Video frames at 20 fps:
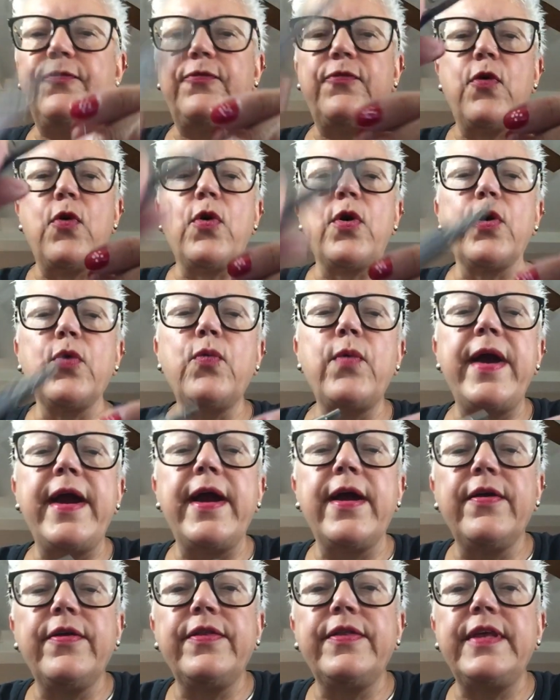for
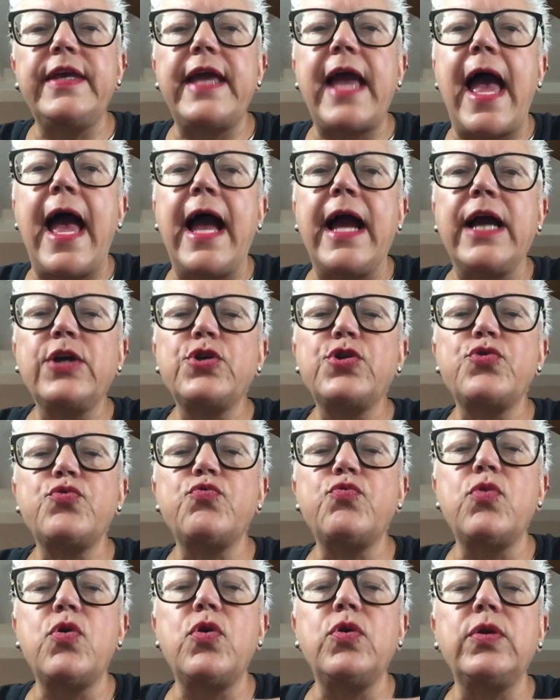where the
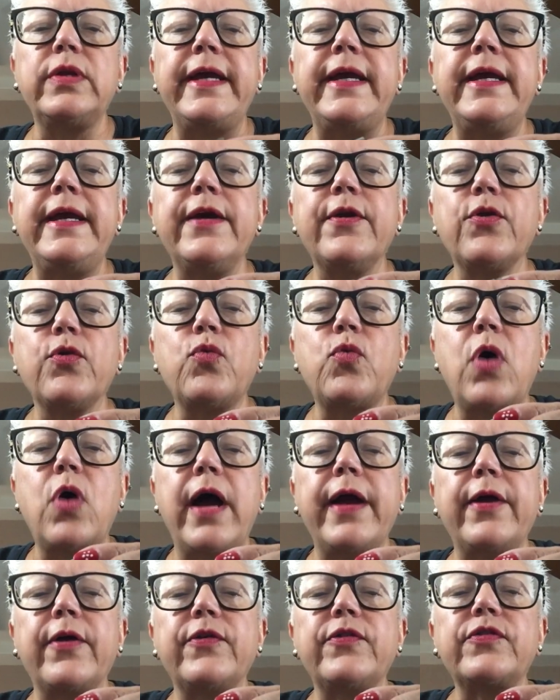actual ear
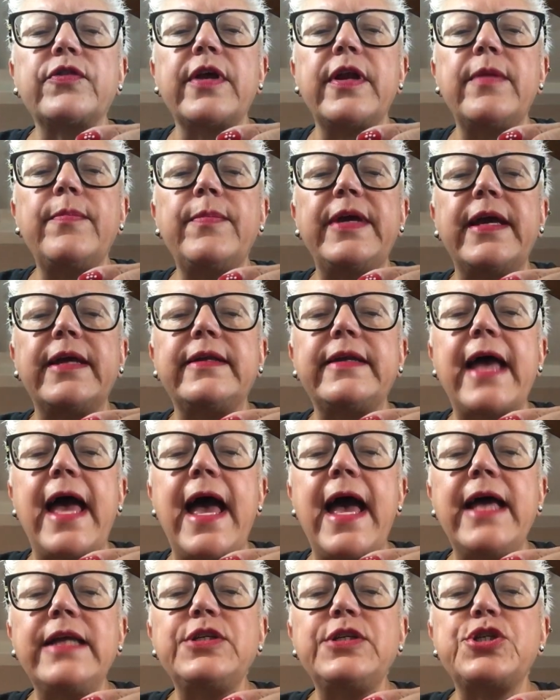wire is going to be
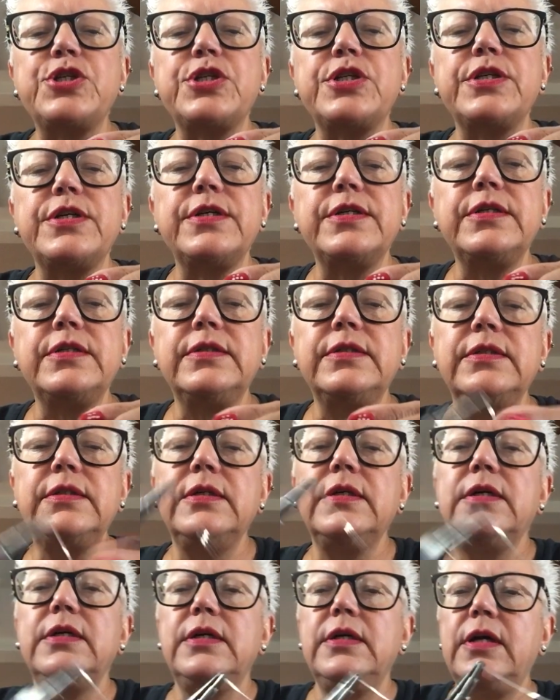attached.
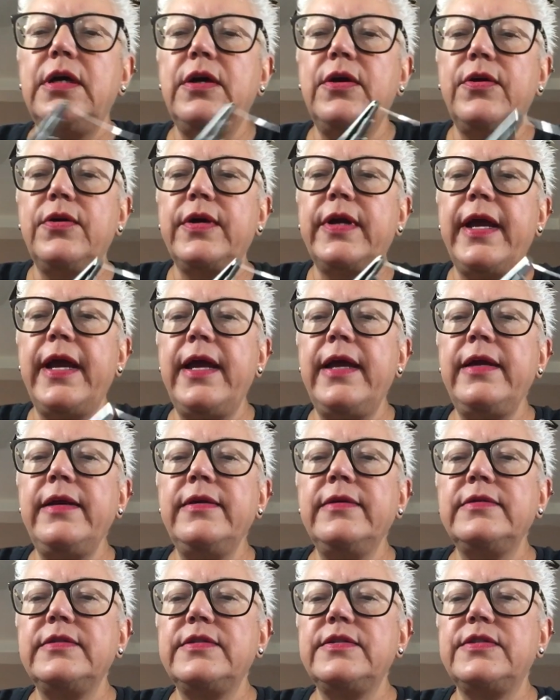Okay,
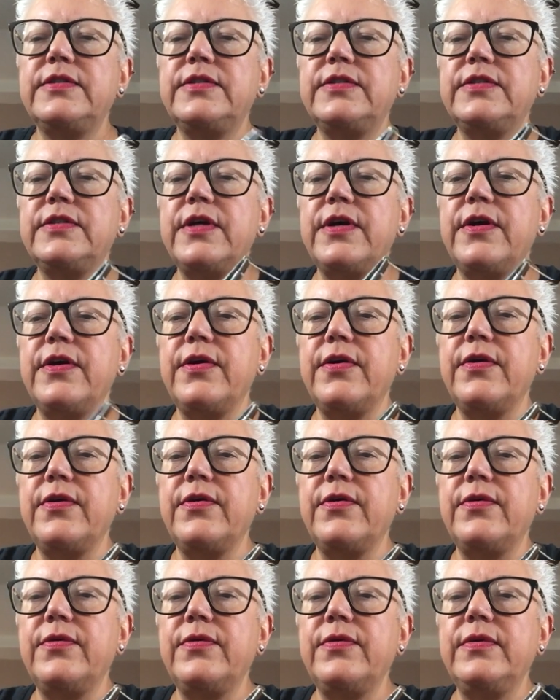
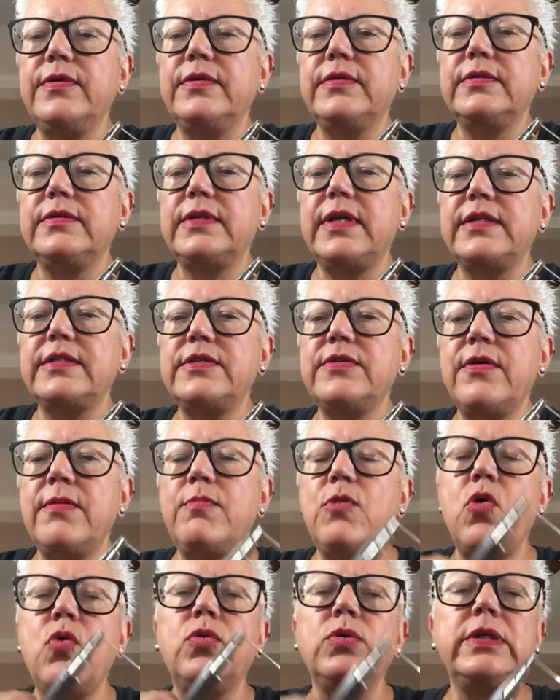so that's how
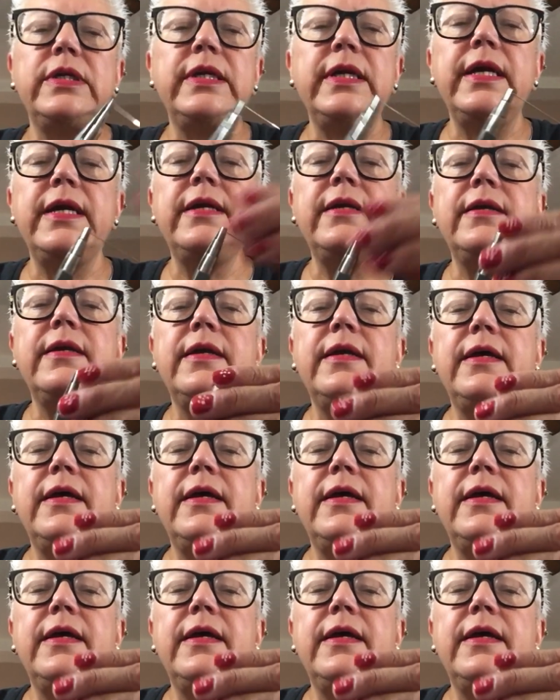I'm holding it.